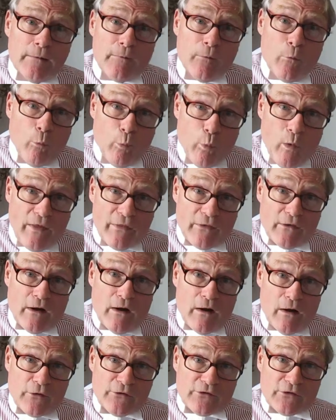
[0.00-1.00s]
whether
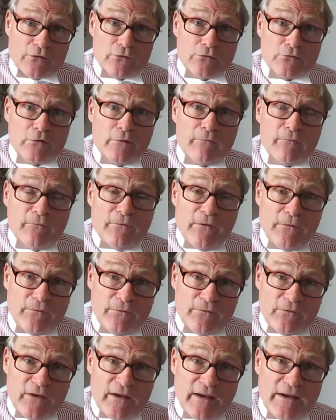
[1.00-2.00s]
Article
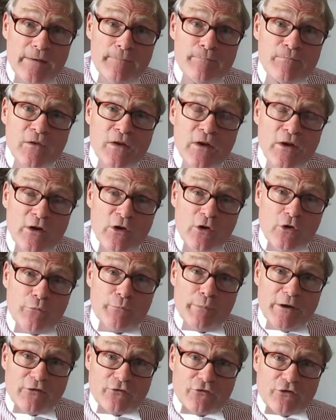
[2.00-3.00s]
50 could
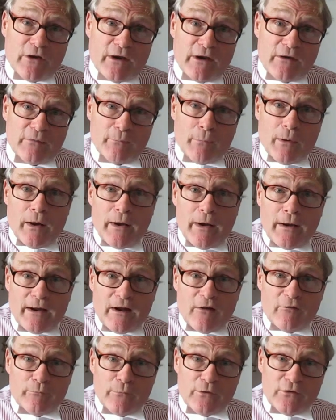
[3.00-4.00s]
be triggered by a
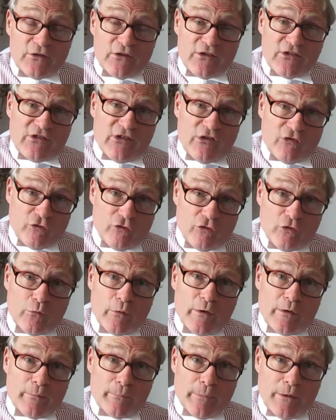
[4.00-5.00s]
government decision or
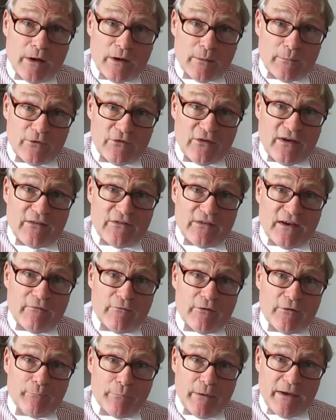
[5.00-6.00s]
whether Parliament had to have
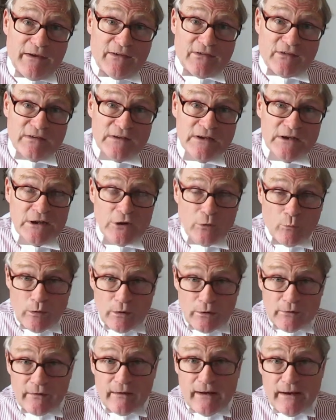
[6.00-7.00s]
a debate.
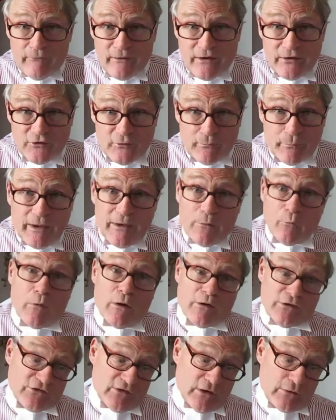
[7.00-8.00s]
Well, they're having a debate
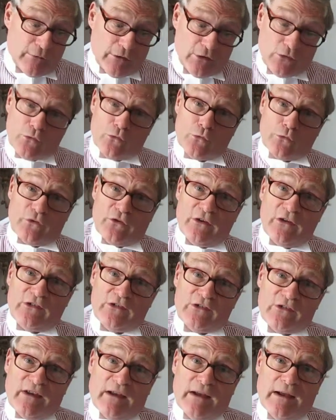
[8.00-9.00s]
whilst I record
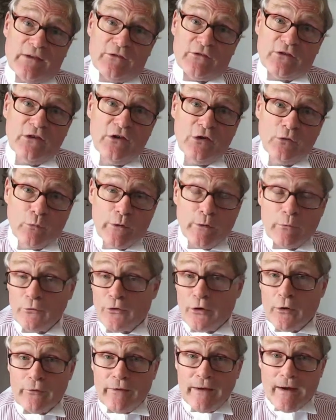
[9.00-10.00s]
this, and we will
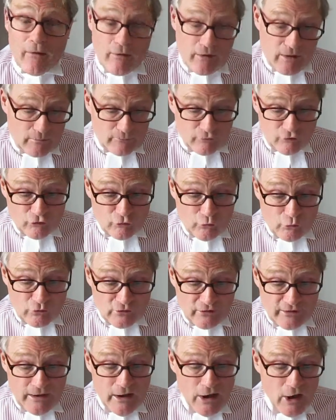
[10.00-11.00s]
know the outcome
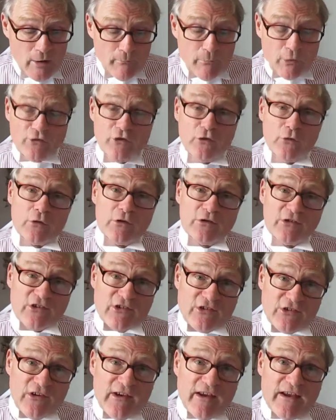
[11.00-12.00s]
shortly. But you can
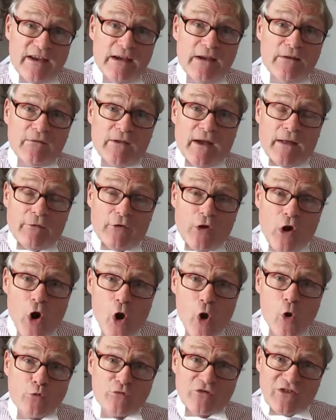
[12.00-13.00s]
see that the
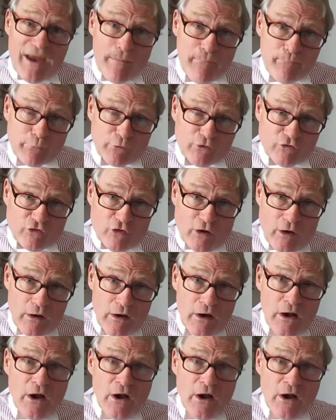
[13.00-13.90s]
whole temperature,